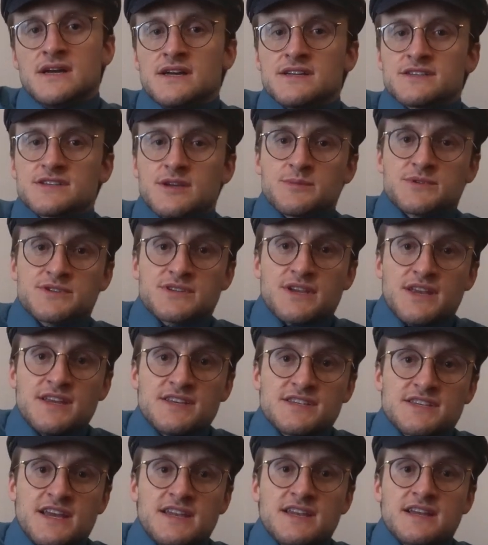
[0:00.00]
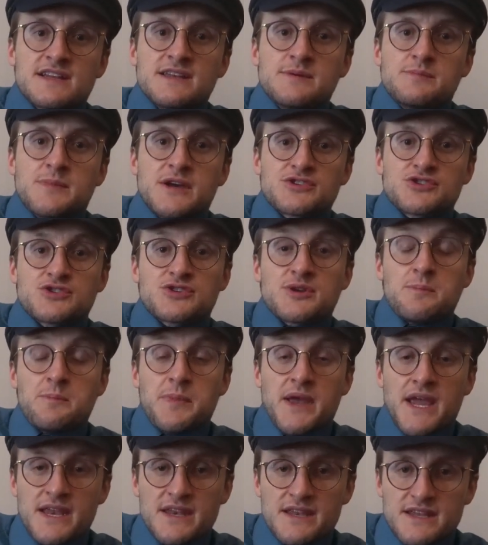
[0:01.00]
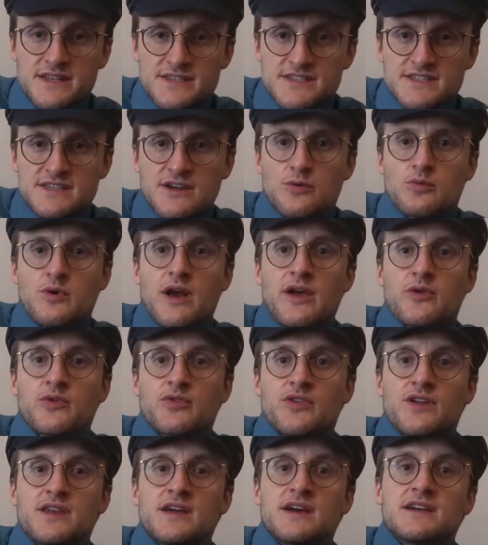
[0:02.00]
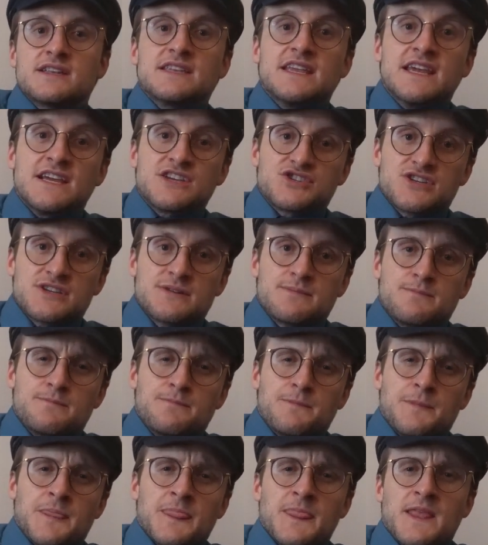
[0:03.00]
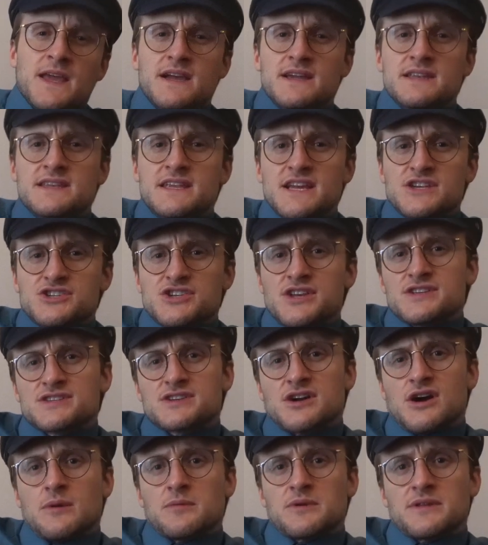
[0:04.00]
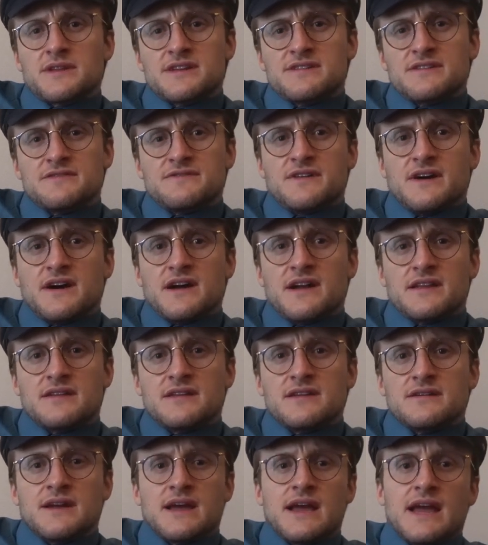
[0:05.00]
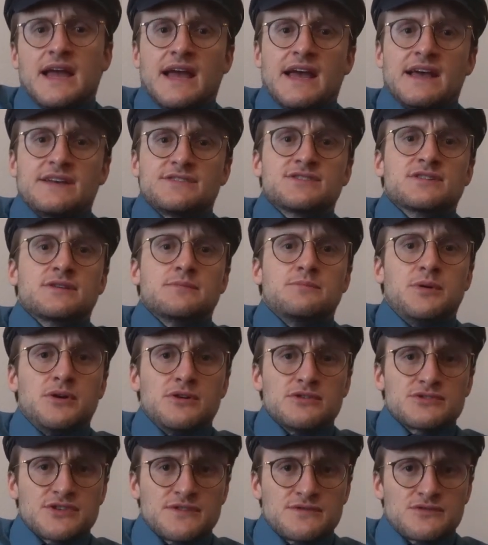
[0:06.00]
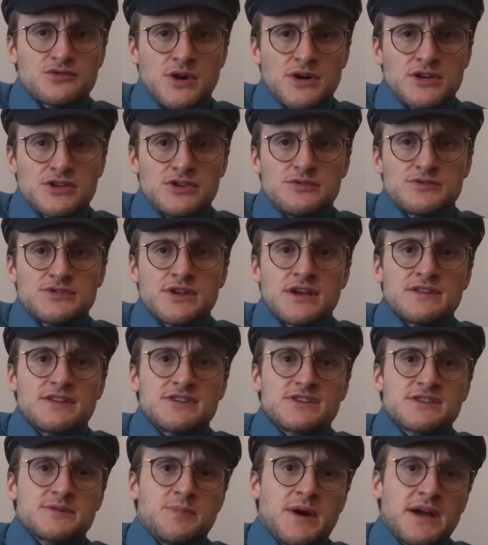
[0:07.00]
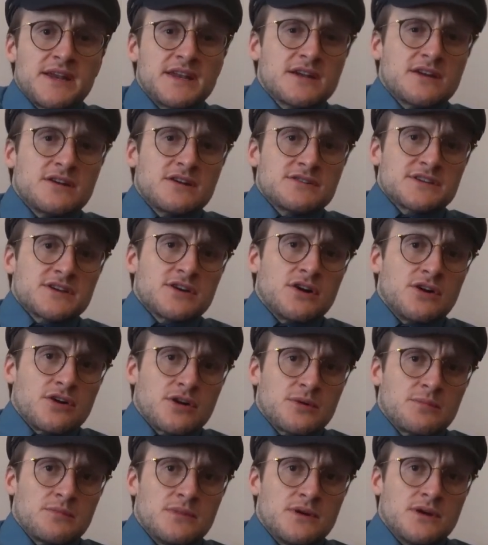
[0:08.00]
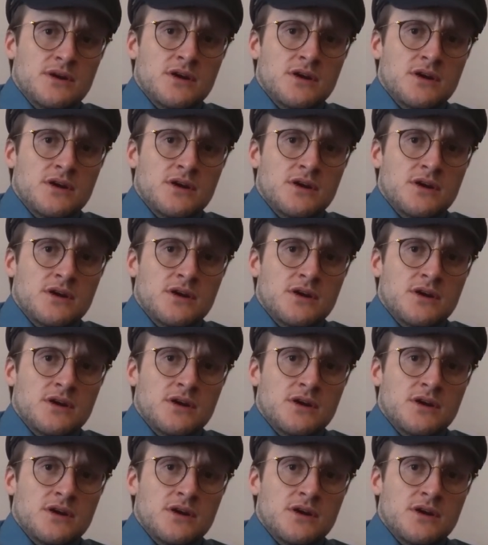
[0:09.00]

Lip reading: Some studies technically measure dependence rather than addiction. Addiction is commonly defined as compulsive drug use despite it causing harm,